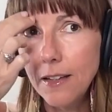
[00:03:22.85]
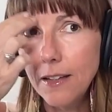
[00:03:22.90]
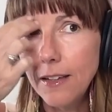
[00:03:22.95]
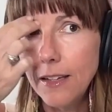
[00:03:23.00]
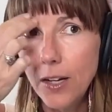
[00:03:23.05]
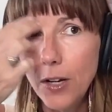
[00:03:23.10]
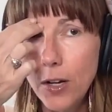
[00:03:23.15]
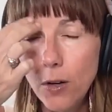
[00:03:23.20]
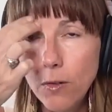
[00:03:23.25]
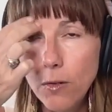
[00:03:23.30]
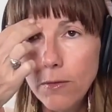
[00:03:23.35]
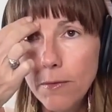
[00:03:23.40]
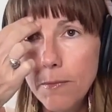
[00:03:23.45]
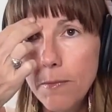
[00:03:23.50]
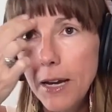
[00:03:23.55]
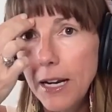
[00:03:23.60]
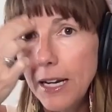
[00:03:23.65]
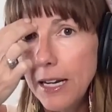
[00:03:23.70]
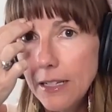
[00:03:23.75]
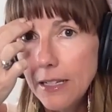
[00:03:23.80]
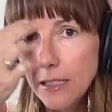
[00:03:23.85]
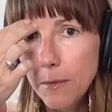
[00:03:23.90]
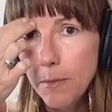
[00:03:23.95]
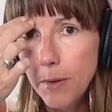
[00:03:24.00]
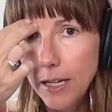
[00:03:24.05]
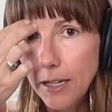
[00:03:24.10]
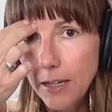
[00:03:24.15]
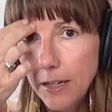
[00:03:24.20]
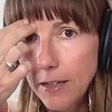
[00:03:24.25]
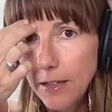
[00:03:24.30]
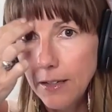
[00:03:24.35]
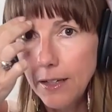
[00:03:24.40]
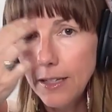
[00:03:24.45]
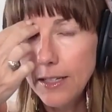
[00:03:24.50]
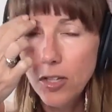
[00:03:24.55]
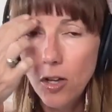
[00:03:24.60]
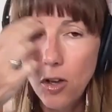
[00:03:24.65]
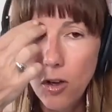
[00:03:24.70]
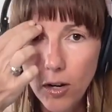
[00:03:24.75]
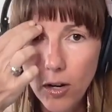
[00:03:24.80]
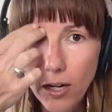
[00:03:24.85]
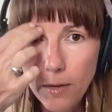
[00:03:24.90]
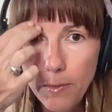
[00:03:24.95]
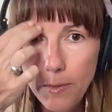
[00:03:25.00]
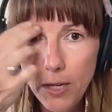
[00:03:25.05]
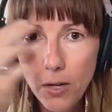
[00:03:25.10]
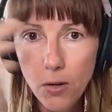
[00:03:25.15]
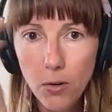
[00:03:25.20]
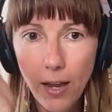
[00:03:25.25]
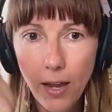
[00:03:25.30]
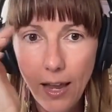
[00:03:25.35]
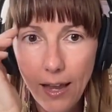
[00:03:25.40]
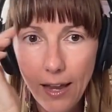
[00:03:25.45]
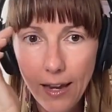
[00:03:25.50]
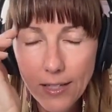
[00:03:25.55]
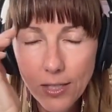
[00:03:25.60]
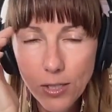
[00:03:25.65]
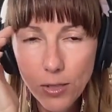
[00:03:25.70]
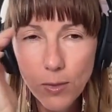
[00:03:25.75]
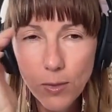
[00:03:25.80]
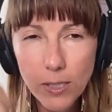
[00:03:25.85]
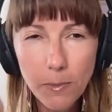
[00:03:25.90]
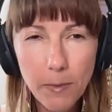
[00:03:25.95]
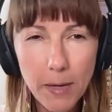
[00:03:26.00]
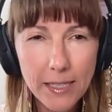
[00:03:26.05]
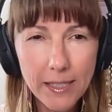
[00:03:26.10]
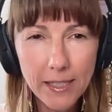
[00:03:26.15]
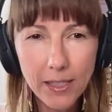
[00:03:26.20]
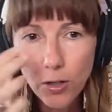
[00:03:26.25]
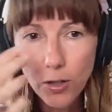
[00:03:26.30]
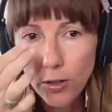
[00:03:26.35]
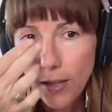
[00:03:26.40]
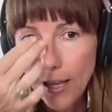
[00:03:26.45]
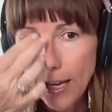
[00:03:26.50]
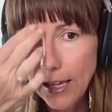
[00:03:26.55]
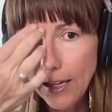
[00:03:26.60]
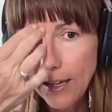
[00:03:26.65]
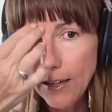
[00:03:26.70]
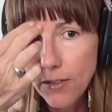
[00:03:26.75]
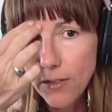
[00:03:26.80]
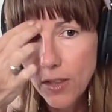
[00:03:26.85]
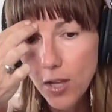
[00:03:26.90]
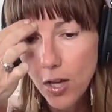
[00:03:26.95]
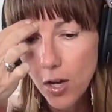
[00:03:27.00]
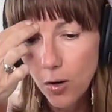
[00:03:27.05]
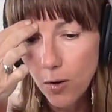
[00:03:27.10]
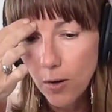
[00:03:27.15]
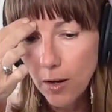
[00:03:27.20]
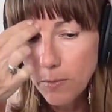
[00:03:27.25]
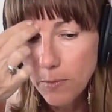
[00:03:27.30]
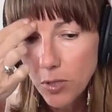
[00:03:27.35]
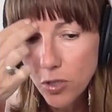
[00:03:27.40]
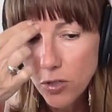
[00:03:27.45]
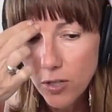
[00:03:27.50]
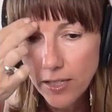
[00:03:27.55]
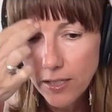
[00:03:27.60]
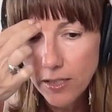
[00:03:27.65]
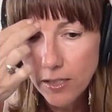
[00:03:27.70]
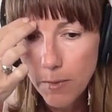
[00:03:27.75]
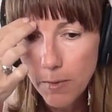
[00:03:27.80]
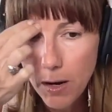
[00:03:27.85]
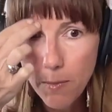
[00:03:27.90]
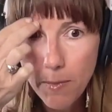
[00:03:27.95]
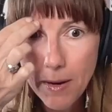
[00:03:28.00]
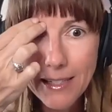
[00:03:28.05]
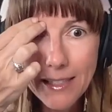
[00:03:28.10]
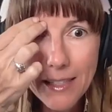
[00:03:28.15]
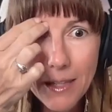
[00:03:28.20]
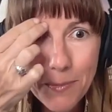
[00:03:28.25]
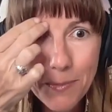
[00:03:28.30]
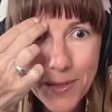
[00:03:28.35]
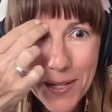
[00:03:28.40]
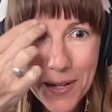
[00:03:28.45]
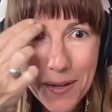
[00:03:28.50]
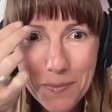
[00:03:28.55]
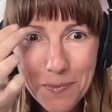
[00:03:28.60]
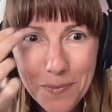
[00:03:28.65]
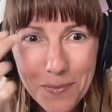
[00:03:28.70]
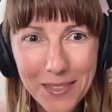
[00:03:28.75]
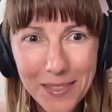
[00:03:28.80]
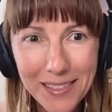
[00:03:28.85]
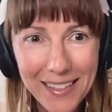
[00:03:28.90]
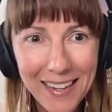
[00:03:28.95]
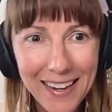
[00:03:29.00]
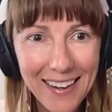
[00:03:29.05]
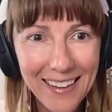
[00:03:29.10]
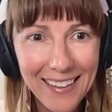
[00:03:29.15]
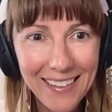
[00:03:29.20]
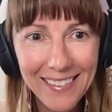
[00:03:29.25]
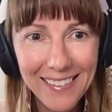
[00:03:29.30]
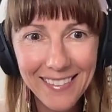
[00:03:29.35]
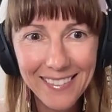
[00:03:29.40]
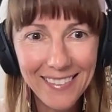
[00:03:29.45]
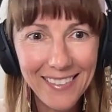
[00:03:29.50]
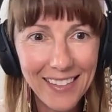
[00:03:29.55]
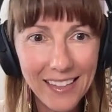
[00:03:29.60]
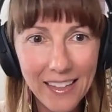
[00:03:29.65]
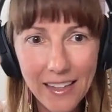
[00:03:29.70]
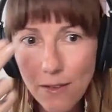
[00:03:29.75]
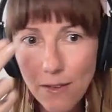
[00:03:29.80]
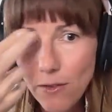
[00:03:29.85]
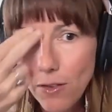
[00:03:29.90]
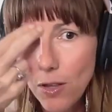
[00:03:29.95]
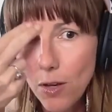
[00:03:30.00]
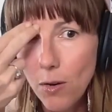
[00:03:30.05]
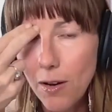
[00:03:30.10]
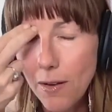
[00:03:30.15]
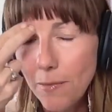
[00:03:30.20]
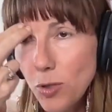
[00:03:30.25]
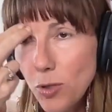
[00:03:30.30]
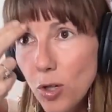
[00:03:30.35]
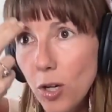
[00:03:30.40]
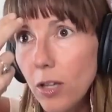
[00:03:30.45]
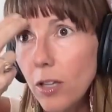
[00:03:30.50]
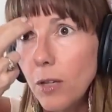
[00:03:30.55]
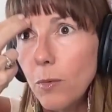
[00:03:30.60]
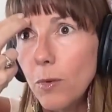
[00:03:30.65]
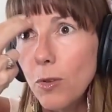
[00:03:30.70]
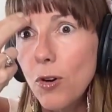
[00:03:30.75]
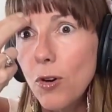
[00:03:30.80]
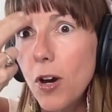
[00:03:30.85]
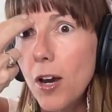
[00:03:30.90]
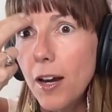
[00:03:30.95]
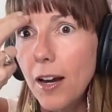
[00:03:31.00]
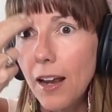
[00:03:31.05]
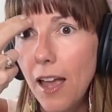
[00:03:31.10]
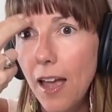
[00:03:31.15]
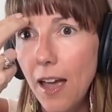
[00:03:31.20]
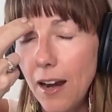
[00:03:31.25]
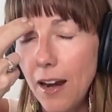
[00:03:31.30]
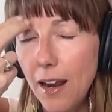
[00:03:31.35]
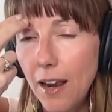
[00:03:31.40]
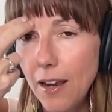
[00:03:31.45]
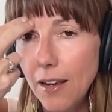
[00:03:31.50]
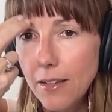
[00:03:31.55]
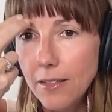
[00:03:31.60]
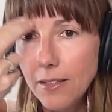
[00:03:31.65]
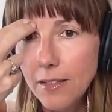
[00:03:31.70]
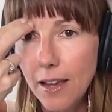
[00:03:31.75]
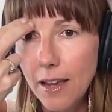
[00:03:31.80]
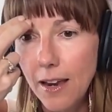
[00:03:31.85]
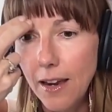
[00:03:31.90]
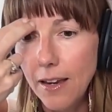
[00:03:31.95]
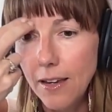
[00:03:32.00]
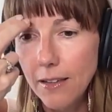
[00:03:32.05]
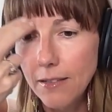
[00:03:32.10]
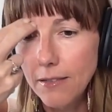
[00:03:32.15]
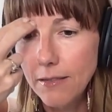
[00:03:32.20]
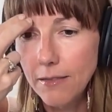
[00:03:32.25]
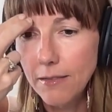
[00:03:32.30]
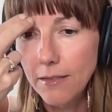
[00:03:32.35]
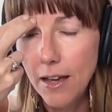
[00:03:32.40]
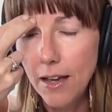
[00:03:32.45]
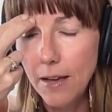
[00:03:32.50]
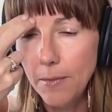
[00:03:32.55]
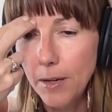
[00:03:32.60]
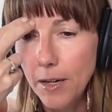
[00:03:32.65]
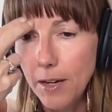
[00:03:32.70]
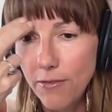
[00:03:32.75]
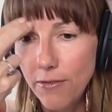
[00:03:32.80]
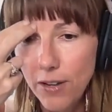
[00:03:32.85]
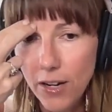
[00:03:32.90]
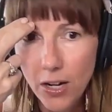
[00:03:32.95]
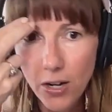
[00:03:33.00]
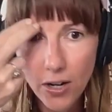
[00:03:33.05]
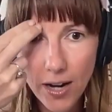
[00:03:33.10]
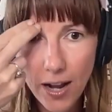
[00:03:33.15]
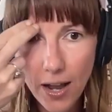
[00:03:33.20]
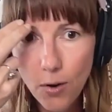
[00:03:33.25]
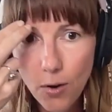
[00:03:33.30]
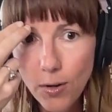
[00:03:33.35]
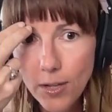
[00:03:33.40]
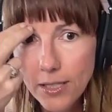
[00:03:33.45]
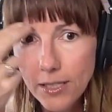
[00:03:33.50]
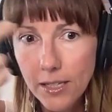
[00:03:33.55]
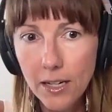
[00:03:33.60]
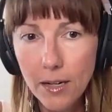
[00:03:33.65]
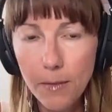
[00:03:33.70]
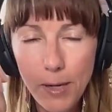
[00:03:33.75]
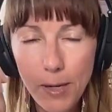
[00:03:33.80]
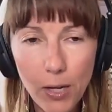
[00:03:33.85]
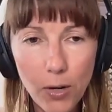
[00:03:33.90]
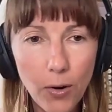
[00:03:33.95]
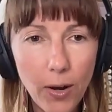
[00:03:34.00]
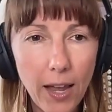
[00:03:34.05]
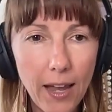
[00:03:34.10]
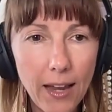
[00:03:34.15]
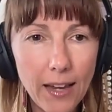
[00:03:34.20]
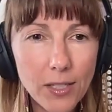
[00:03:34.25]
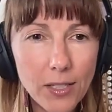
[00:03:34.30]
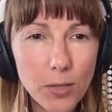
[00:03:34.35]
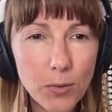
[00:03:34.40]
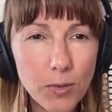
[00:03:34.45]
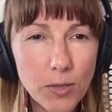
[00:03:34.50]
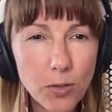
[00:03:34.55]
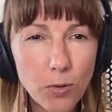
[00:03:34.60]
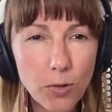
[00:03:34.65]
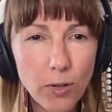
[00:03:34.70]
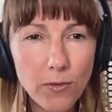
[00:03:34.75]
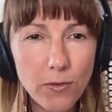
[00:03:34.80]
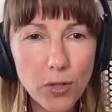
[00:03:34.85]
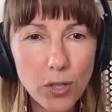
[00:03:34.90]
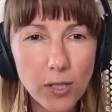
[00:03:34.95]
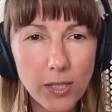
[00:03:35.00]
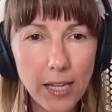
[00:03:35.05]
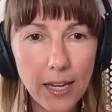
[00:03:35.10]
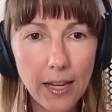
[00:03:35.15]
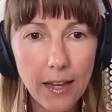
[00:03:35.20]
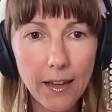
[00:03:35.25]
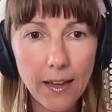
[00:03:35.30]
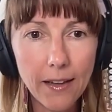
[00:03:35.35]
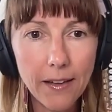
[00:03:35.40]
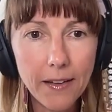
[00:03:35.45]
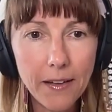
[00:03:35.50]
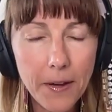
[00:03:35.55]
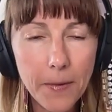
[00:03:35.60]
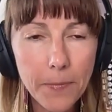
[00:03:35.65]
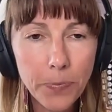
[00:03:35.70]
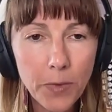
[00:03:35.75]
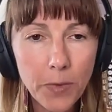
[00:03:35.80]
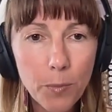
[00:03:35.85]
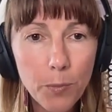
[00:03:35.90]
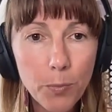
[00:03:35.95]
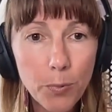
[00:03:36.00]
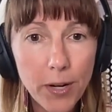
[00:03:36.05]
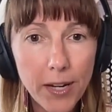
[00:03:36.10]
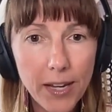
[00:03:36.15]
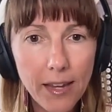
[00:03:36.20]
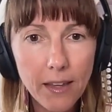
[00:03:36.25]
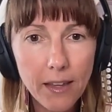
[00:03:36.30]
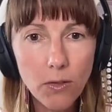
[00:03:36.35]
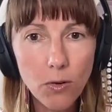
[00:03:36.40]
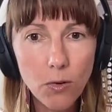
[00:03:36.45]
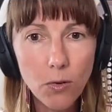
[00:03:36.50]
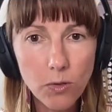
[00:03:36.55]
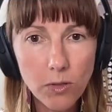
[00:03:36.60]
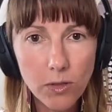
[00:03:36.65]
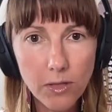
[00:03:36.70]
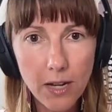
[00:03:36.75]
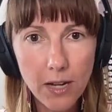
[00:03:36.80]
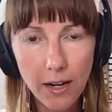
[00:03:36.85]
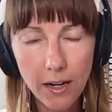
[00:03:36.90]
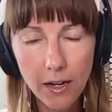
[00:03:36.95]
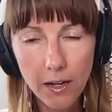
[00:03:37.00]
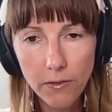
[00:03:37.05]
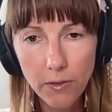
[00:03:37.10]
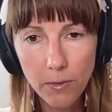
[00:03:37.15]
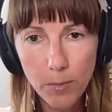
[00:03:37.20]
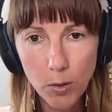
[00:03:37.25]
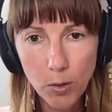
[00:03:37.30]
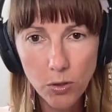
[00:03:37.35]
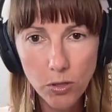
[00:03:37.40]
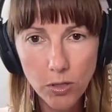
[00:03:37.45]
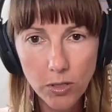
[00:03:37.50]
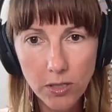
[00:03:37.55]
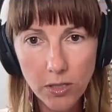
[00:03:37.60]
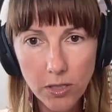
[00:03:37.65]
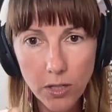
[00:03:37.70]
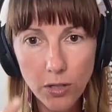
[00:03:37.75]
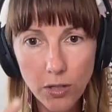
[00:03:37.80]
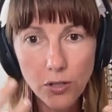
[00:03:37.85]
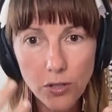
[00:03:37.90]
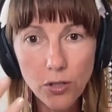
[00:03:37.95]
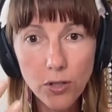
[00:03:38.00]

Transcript: you know money is abundant it's all going to be okay so it's basically or like even though i'm stressed about my symptoms like, like even though i'm struggling with chronic headaches like i'm going to figure it out it's going to be okay so it's sort of just like a bringing those negative emotions to the